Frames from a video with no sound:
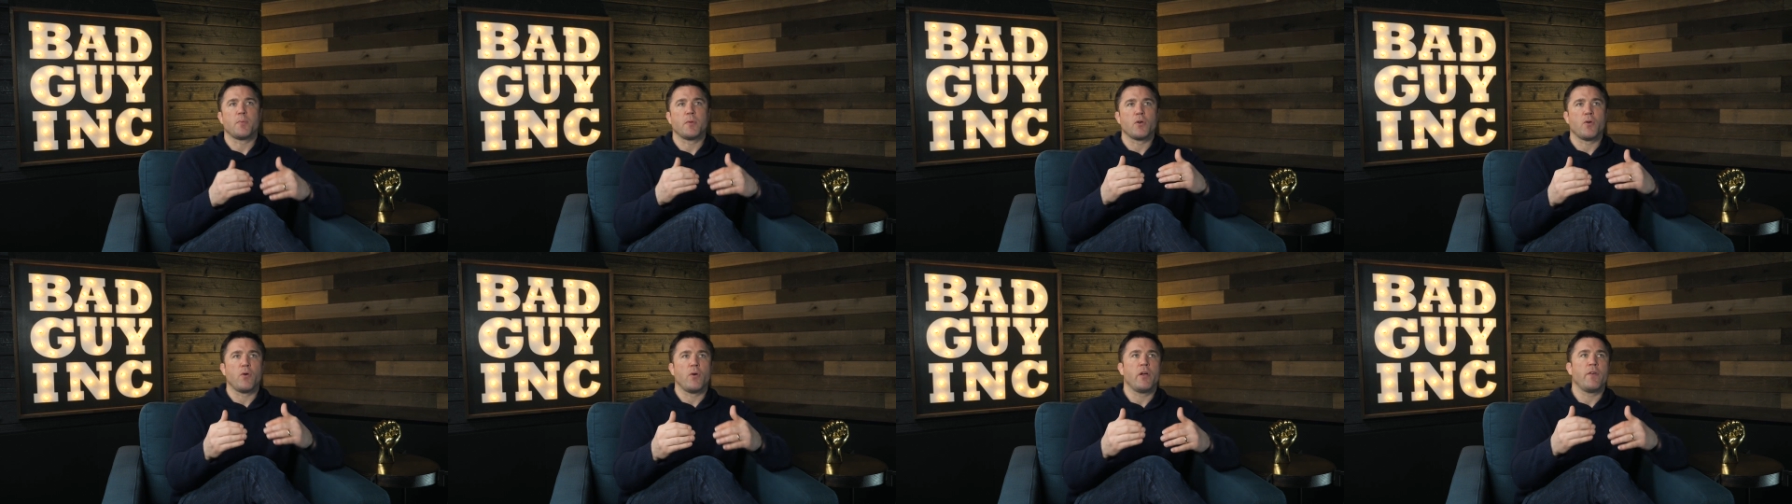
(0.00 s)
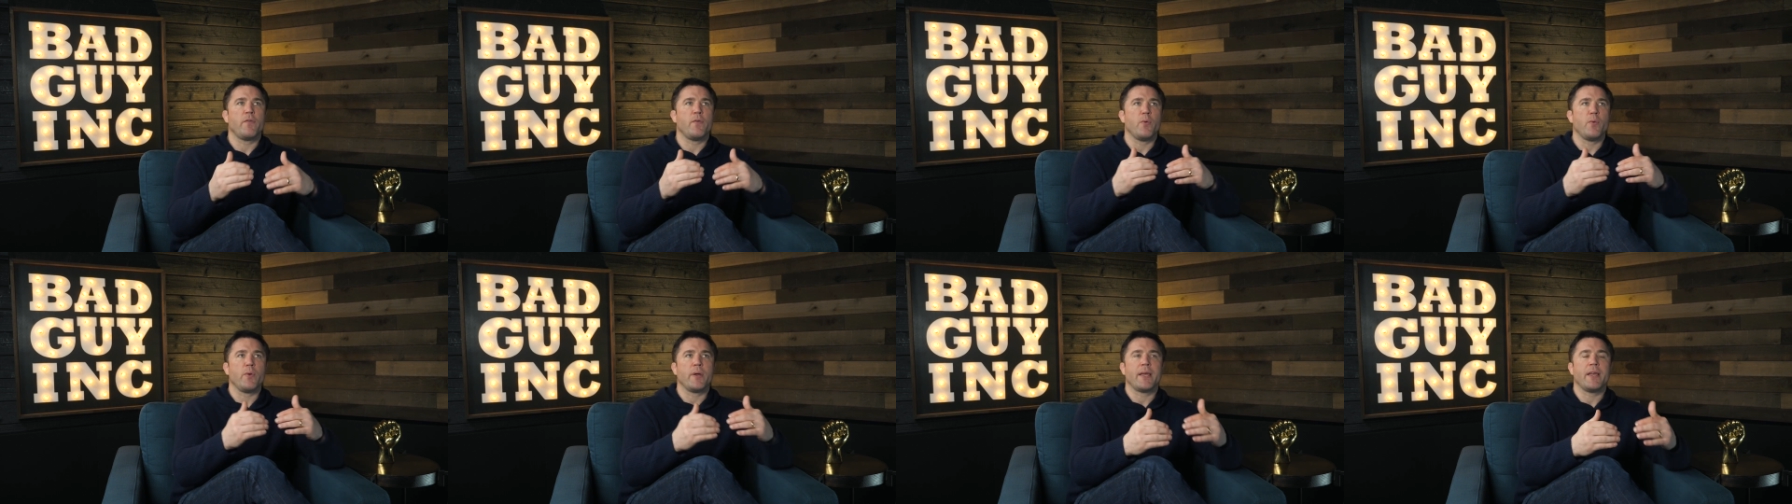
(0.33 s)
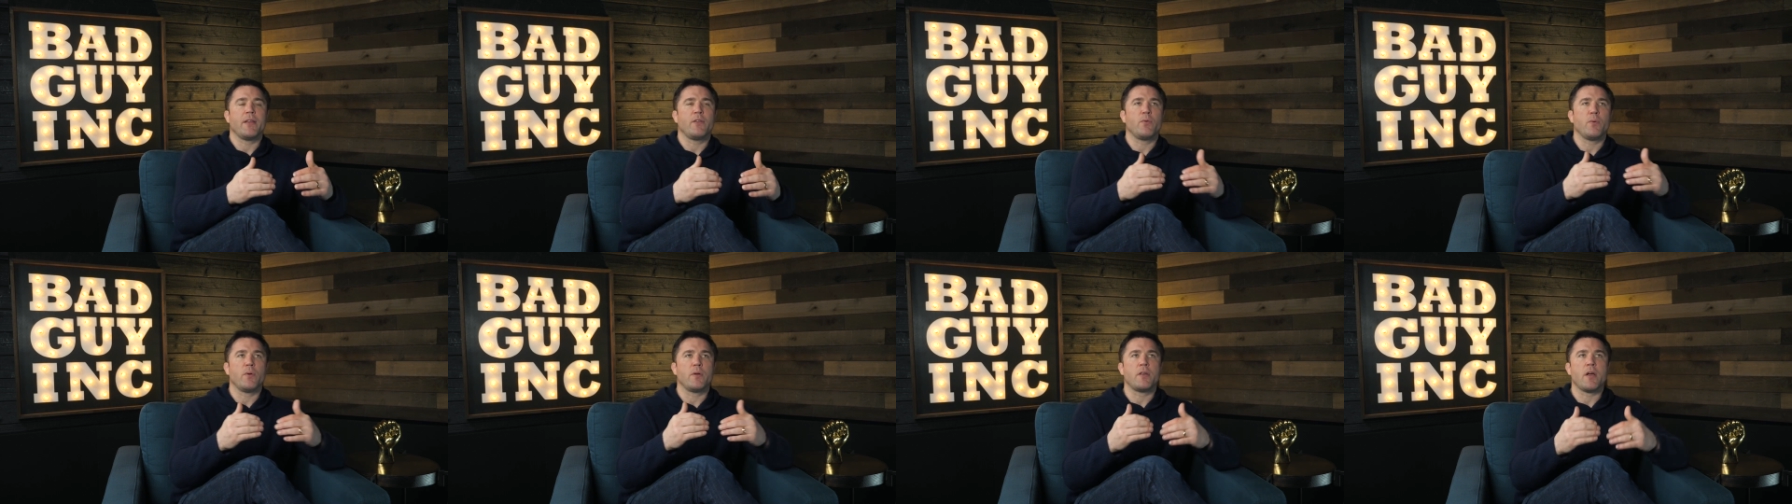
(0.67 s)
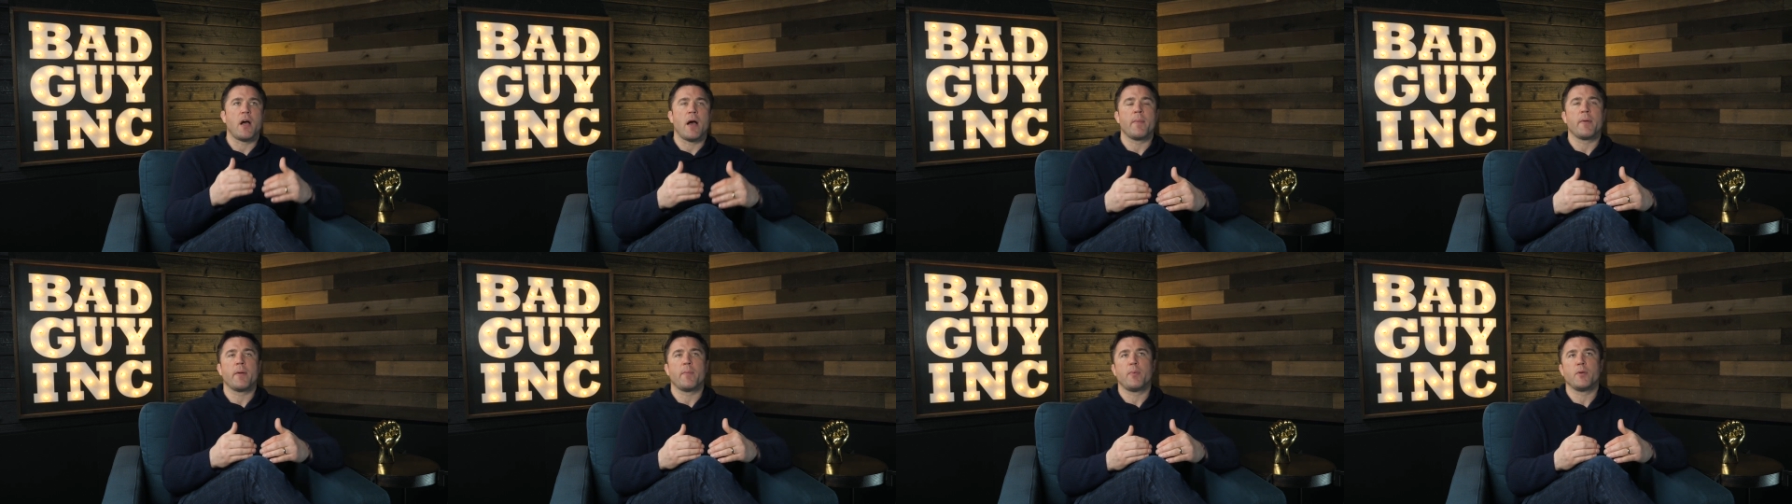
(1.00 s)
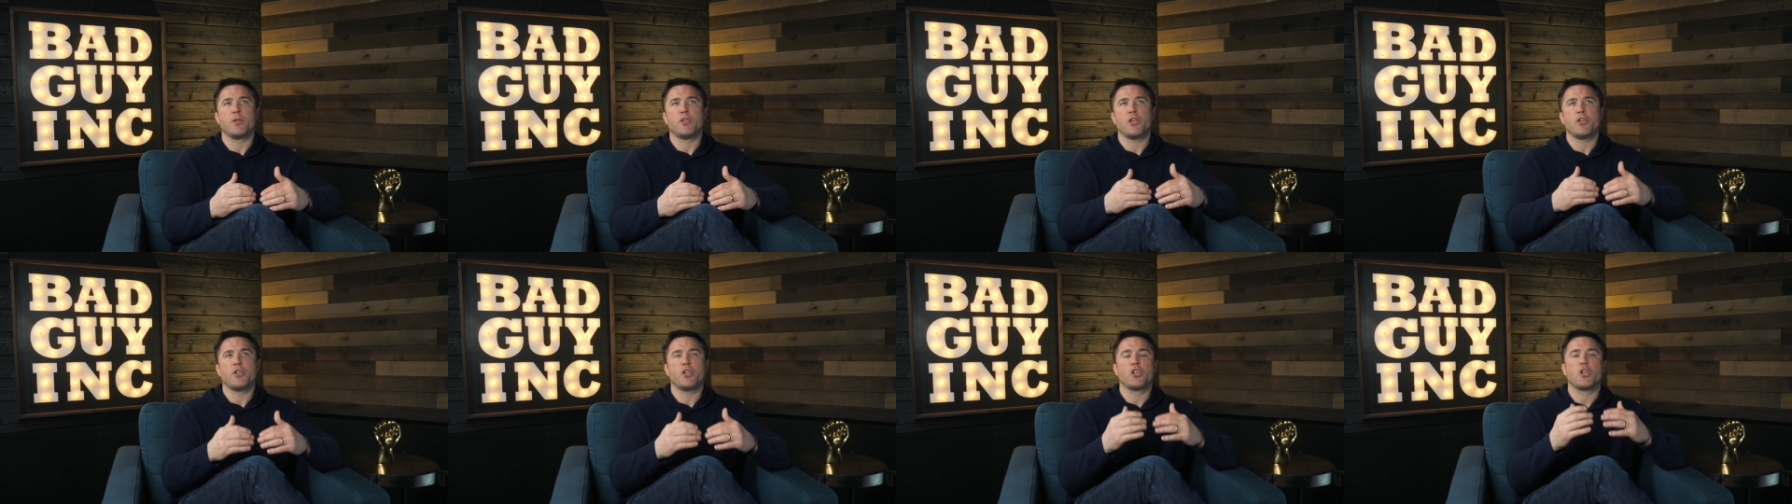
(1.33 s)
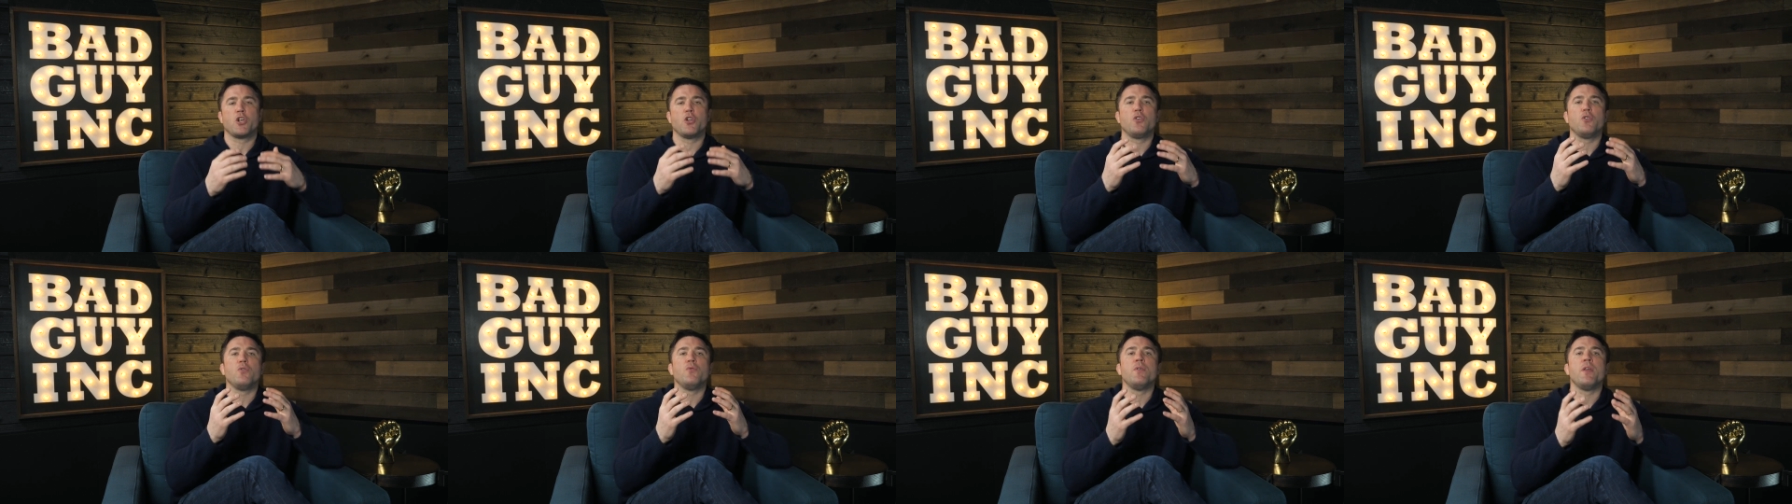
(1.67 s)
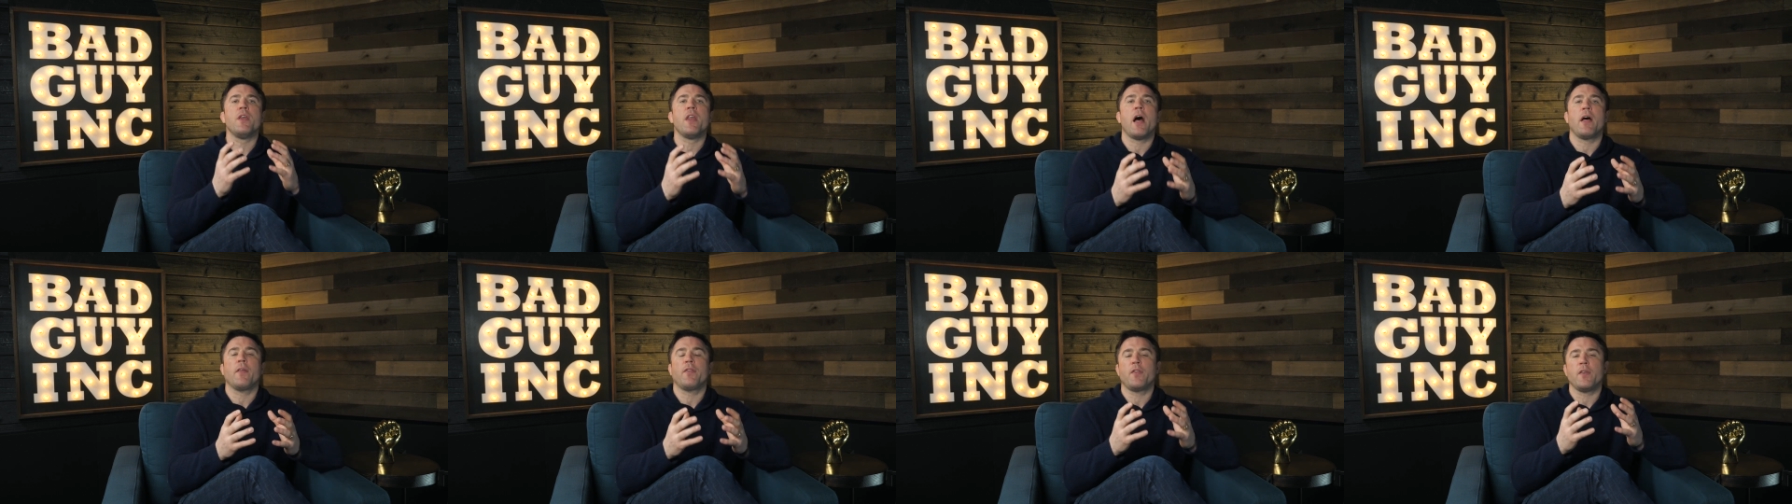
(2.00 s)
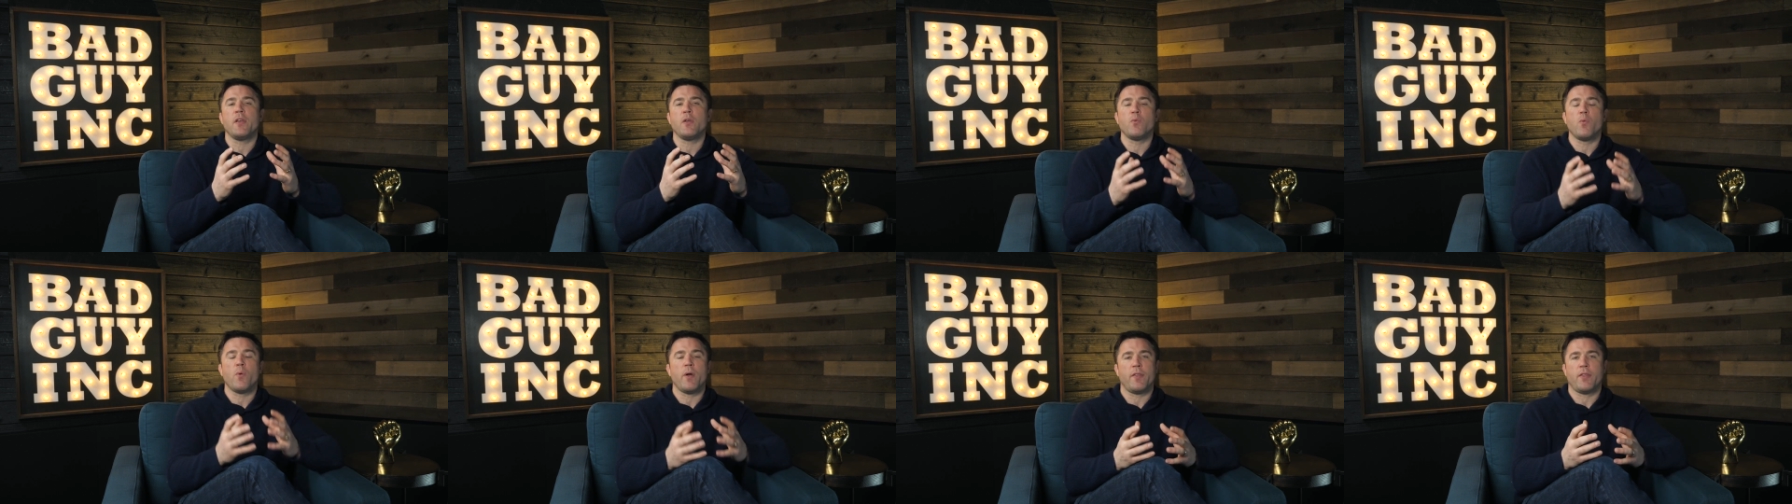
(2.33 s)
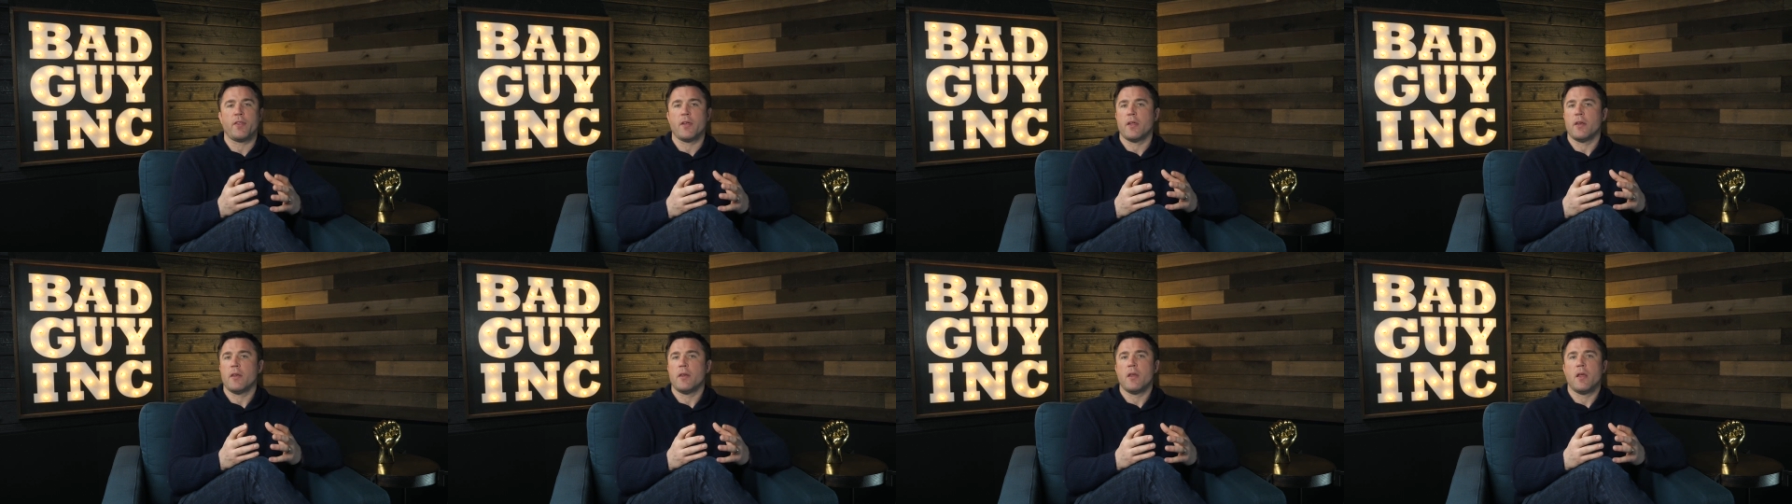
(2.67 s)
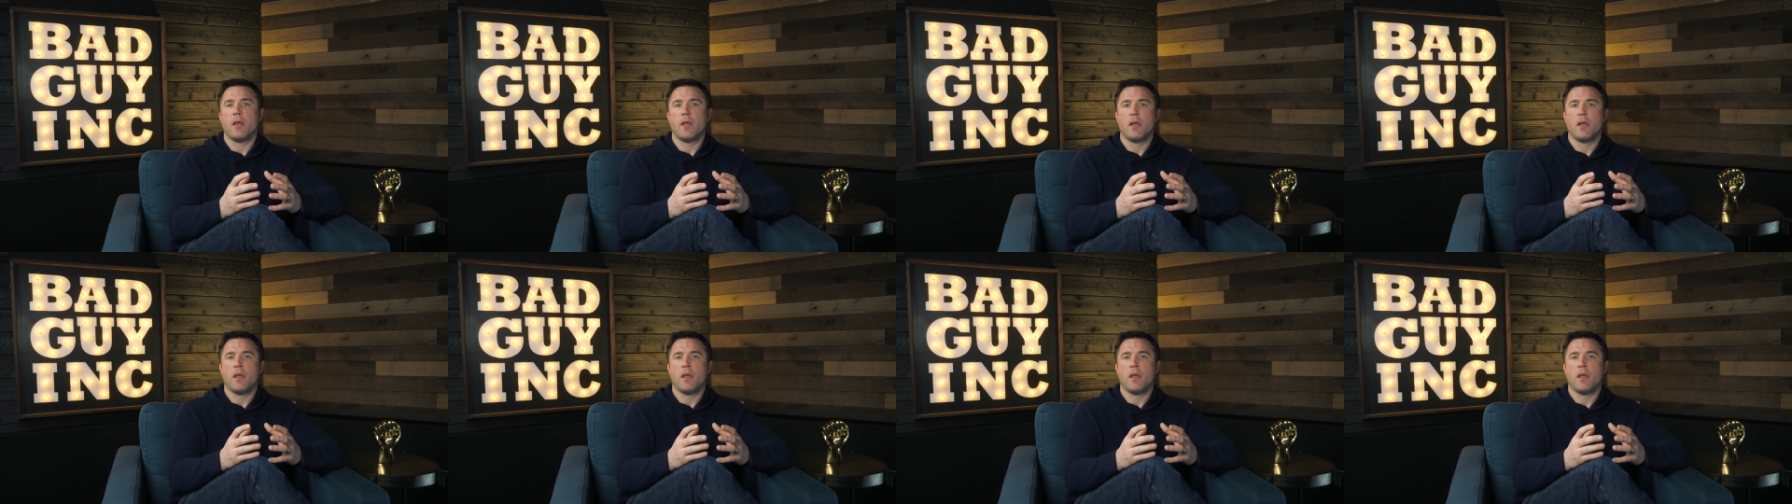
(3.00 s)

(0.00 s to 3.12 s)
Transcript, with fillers: Blagoyev, who would get to a dominant position, could do nothing with it.